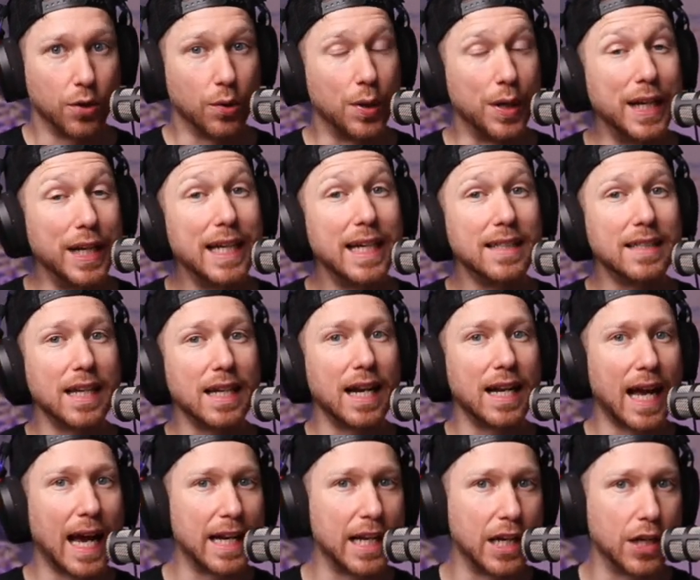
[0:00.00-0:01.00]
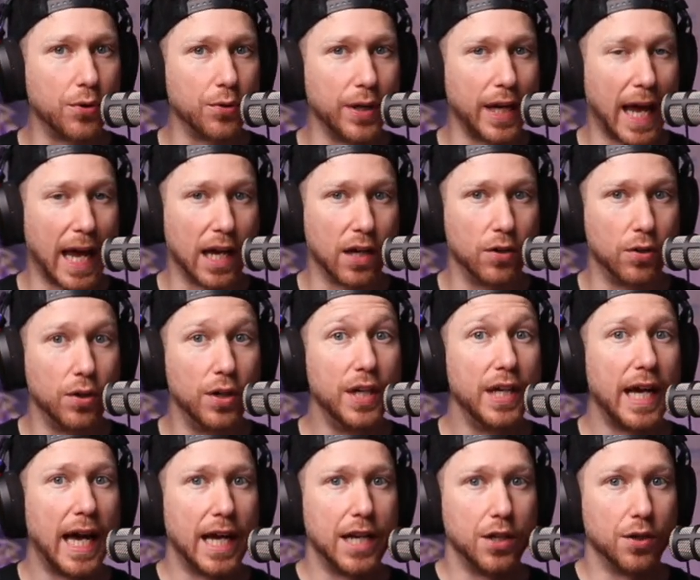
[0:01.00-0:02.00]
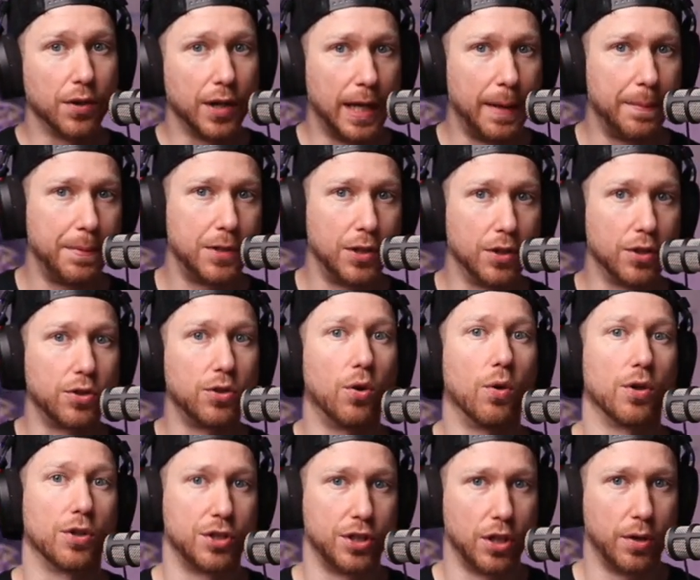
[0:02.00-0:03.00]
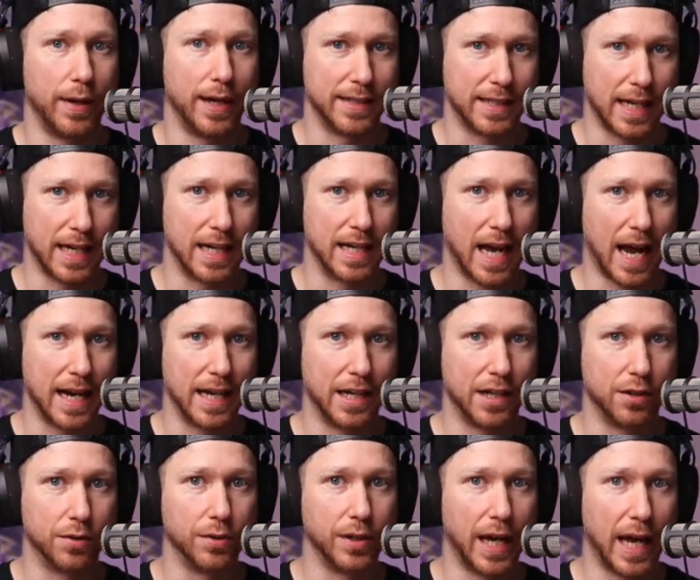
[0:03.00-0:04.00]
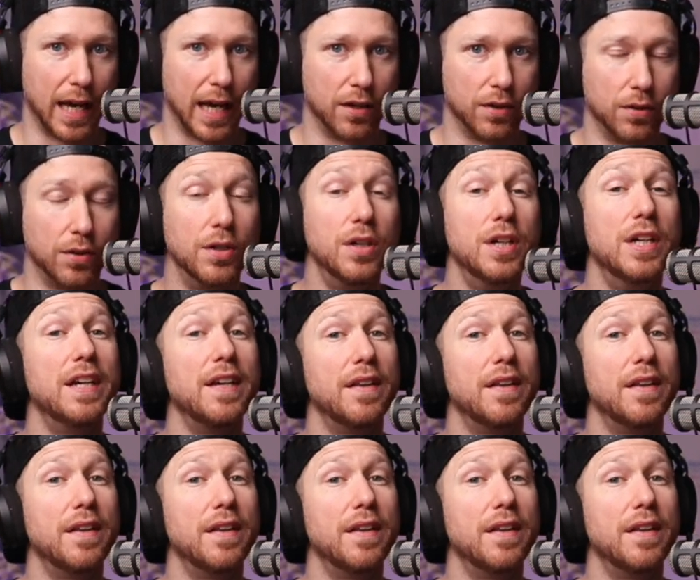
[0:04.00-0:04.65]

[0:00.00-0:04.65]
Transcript: Your knee is at a 90-degree angle and your hip to your torso is at a 90-degree angle.